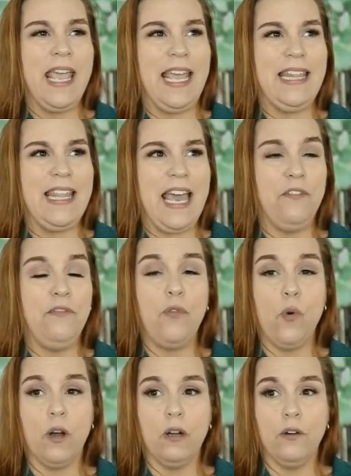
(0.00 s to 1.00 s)
And then
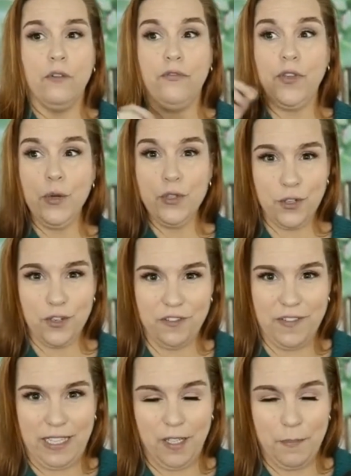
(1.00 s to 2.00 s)
for future
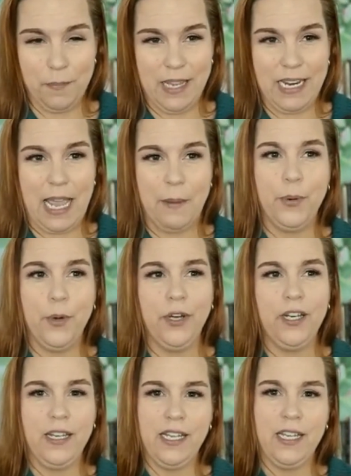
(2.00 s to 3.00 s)
development, I
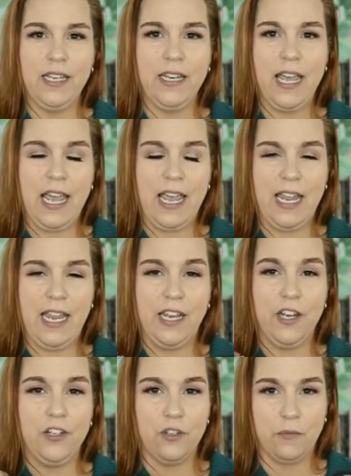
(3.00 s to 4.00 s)
put in
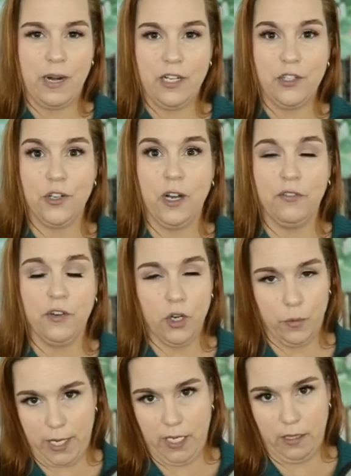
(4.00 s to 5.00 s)
a director of
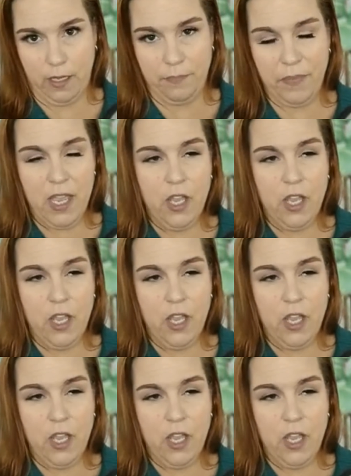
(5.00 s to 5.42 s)
curriculum